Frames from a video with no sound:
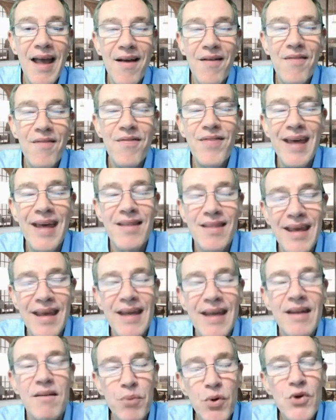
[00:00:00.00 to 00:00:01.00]

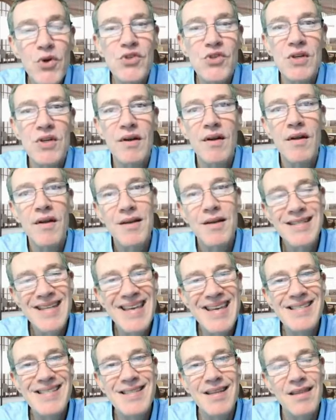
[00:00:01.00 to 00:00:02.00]
that person
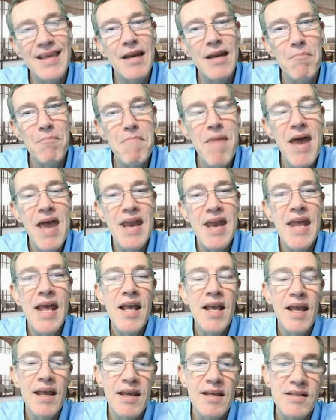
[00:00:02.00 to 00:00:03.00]
tested, that man
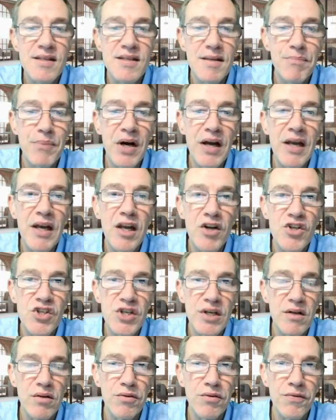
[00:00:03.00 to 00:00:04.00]
is the
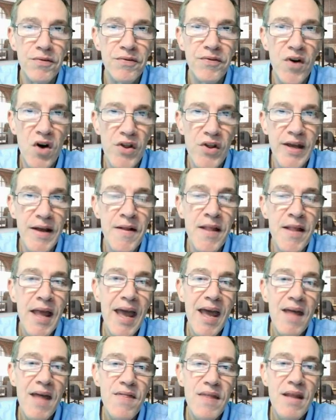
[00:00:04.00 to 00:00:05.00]
biological father.
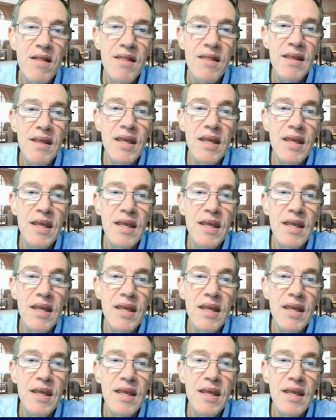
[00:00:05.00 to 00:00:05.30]
And then the